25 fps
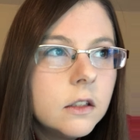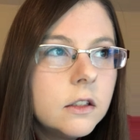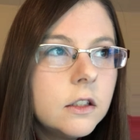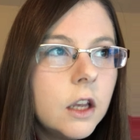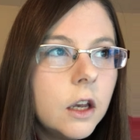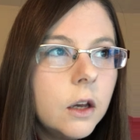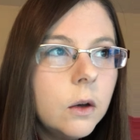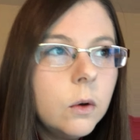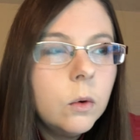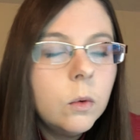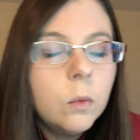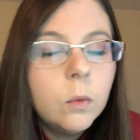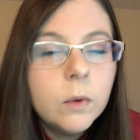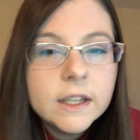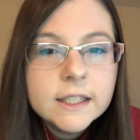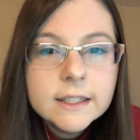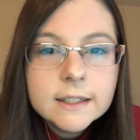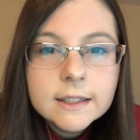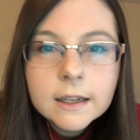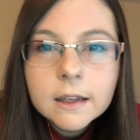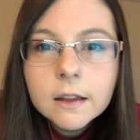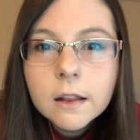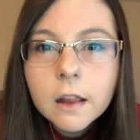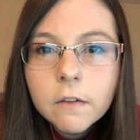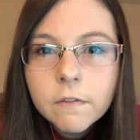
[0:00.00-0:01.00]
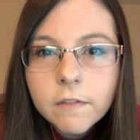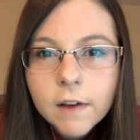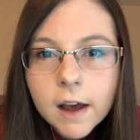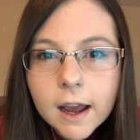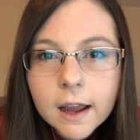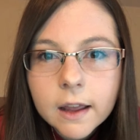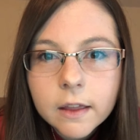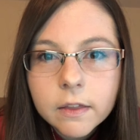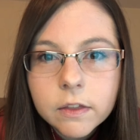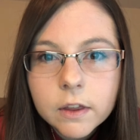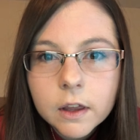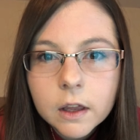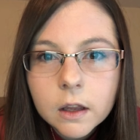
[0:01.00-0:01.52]
So we see
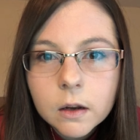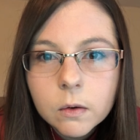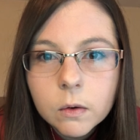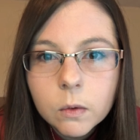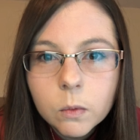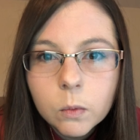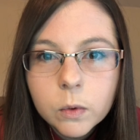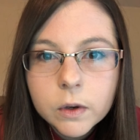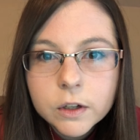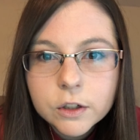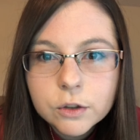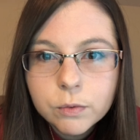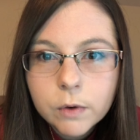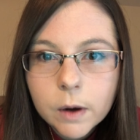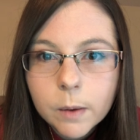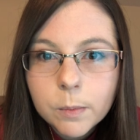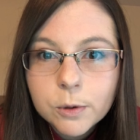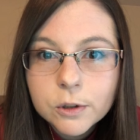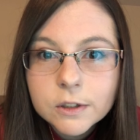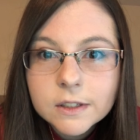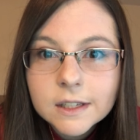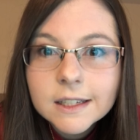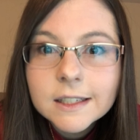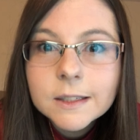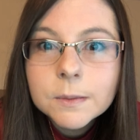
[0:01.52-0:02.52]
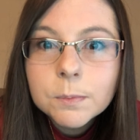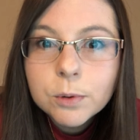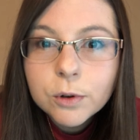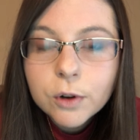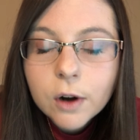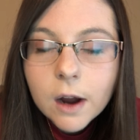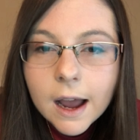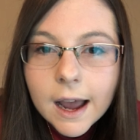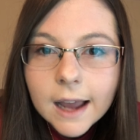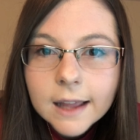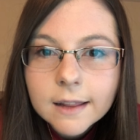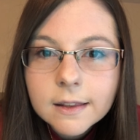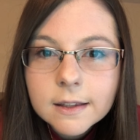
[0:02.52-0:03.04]
Leviathan, which represents
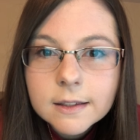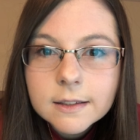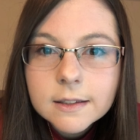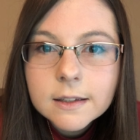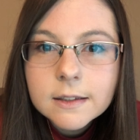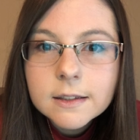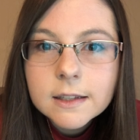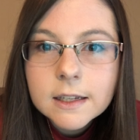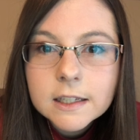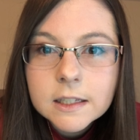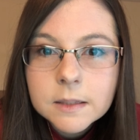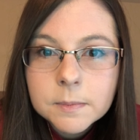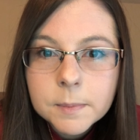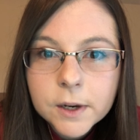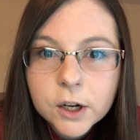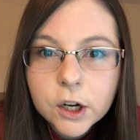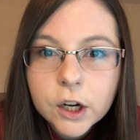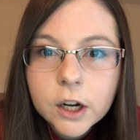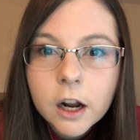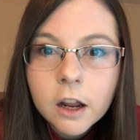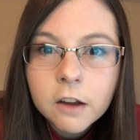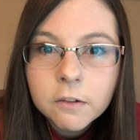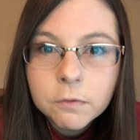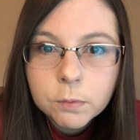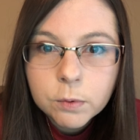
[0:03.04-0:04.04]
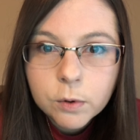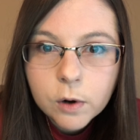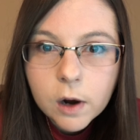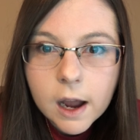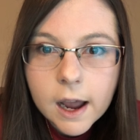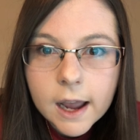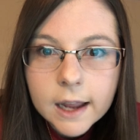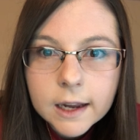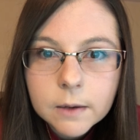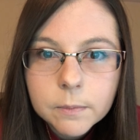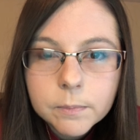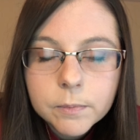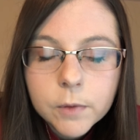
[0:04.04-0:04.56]
pride. This is a spirit of
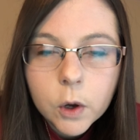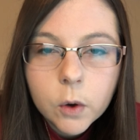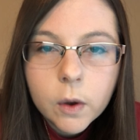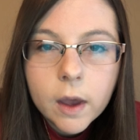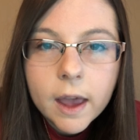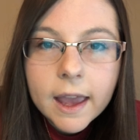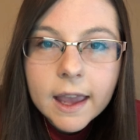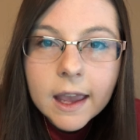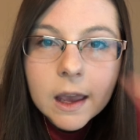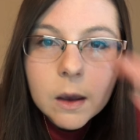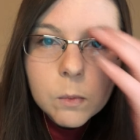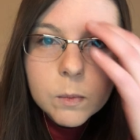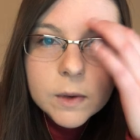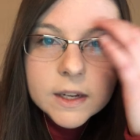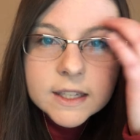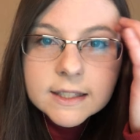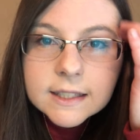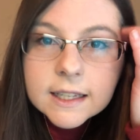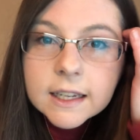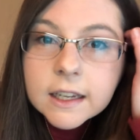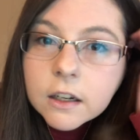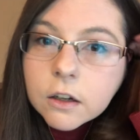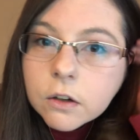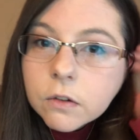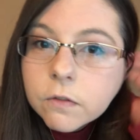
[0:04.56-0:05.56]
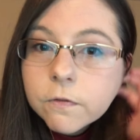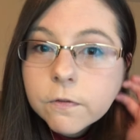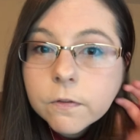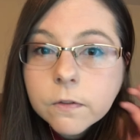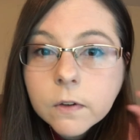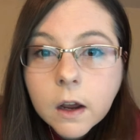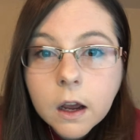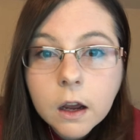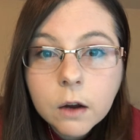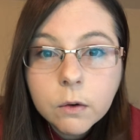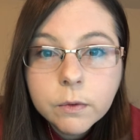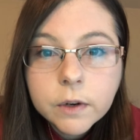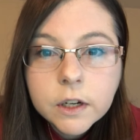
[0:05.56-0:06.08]
pride, okay? And we see it
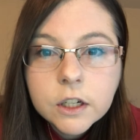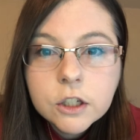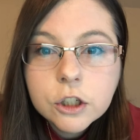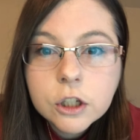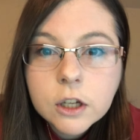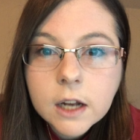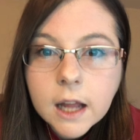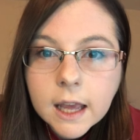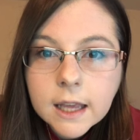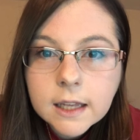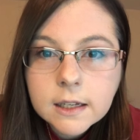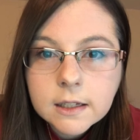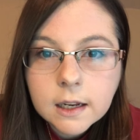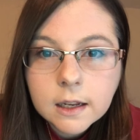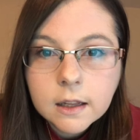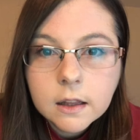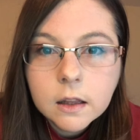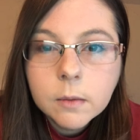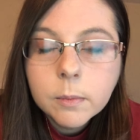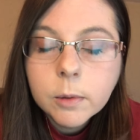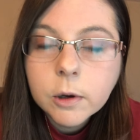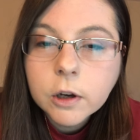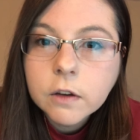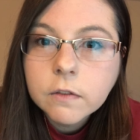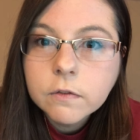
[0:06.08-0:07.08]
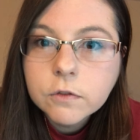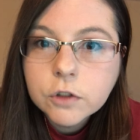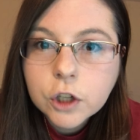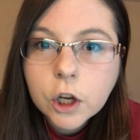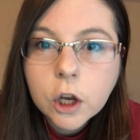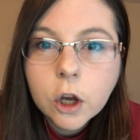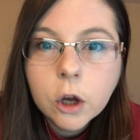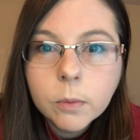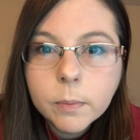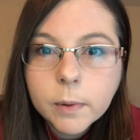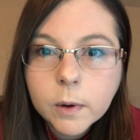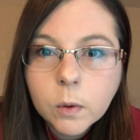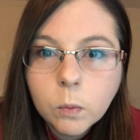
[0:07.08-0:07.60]
originate in the book of
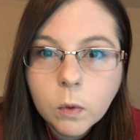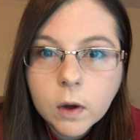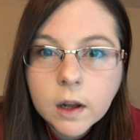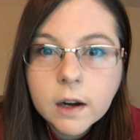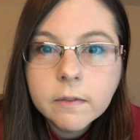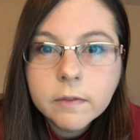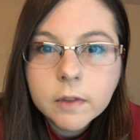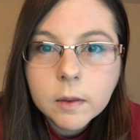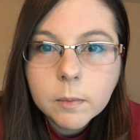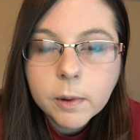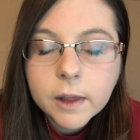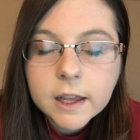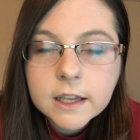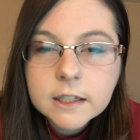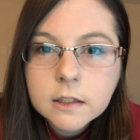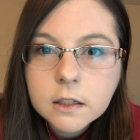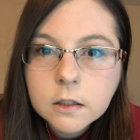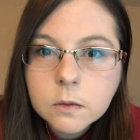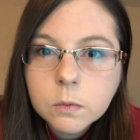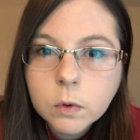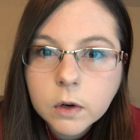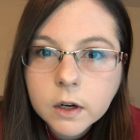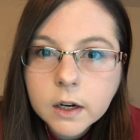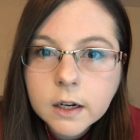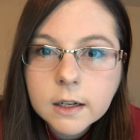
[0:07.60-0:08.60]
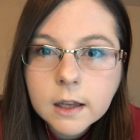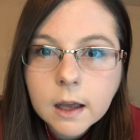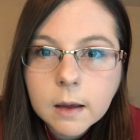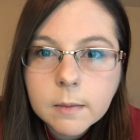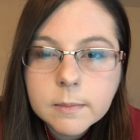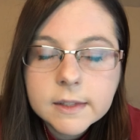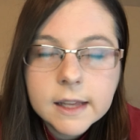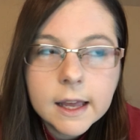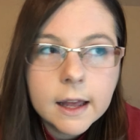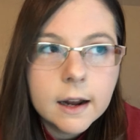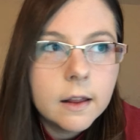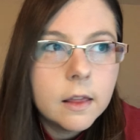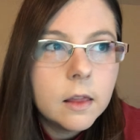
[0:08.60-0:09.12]
Job in one of the places where it
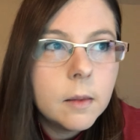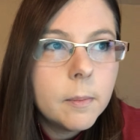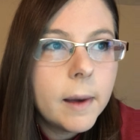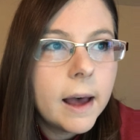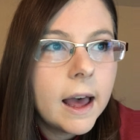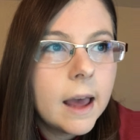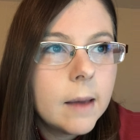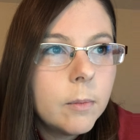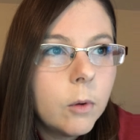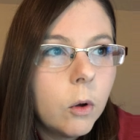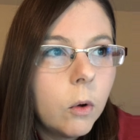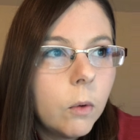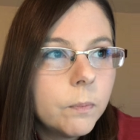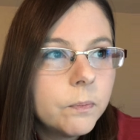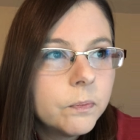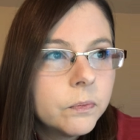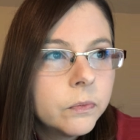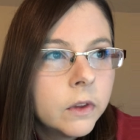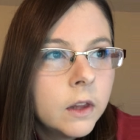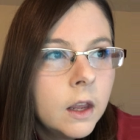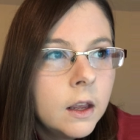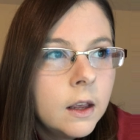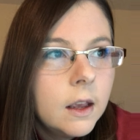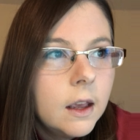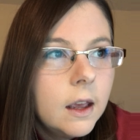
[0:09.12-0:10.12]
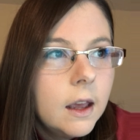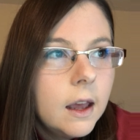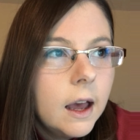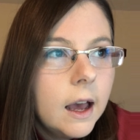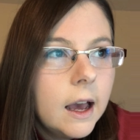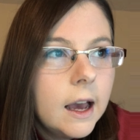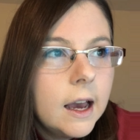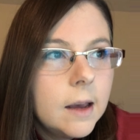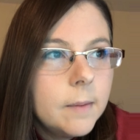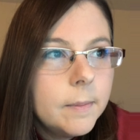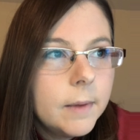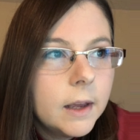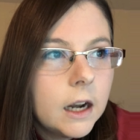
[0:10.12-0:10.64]
comes out in the Bible.
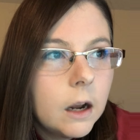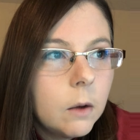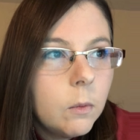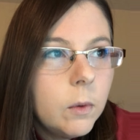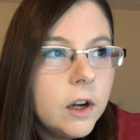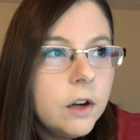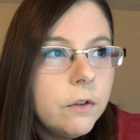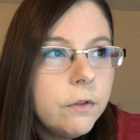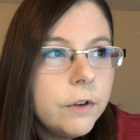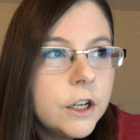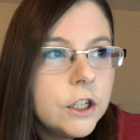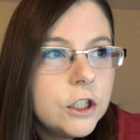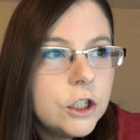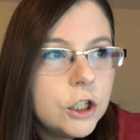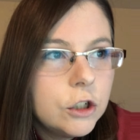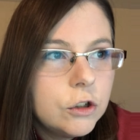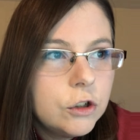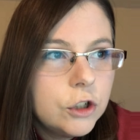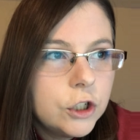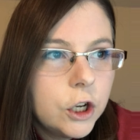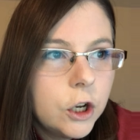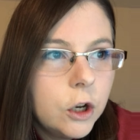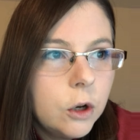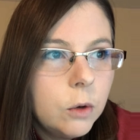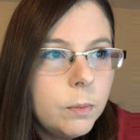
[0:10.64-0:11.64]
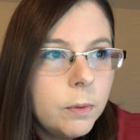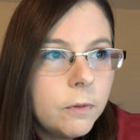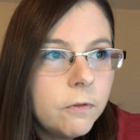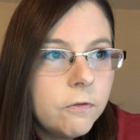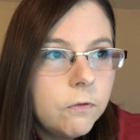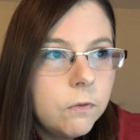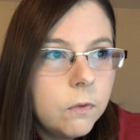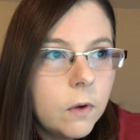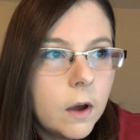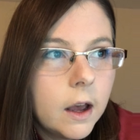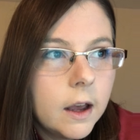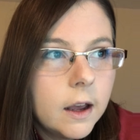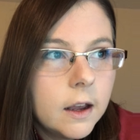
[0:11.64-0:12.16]
Um, and I want to read you Job
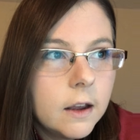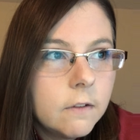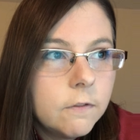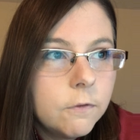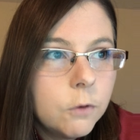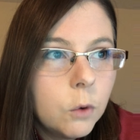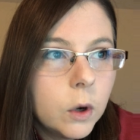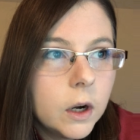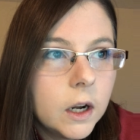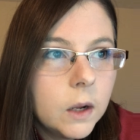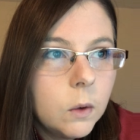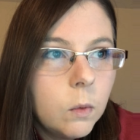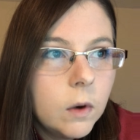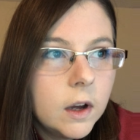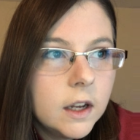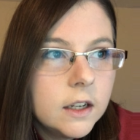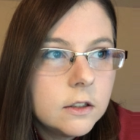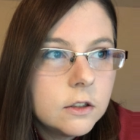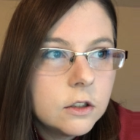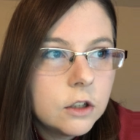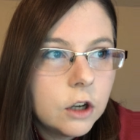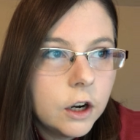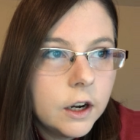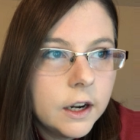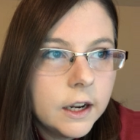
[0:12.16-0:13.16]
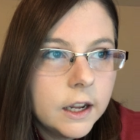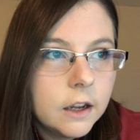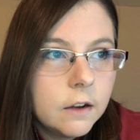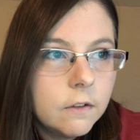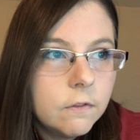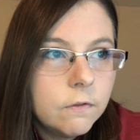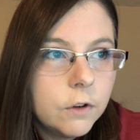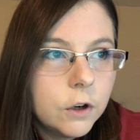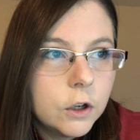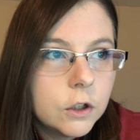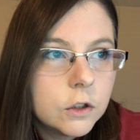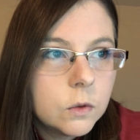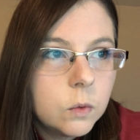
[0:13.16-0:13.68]
uh, 41, starting in
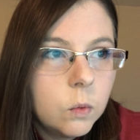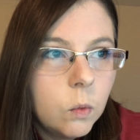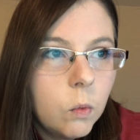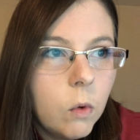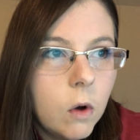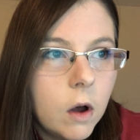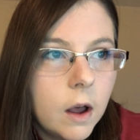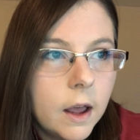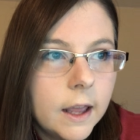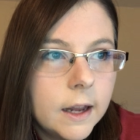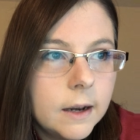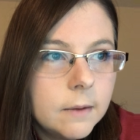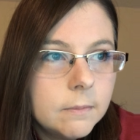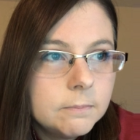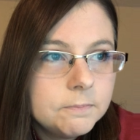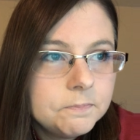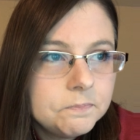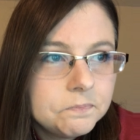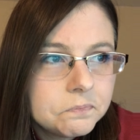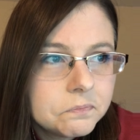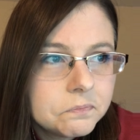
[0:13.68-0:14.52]
verse 1.